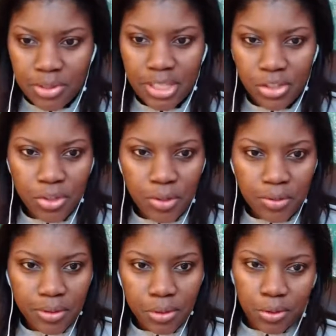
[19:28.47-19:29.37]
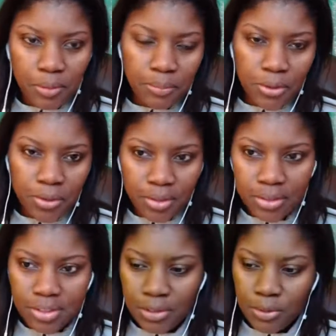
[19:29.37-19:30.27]
when they showed
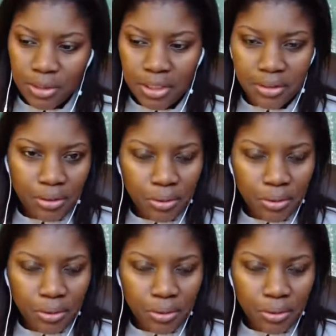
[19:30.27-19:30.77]
the simulated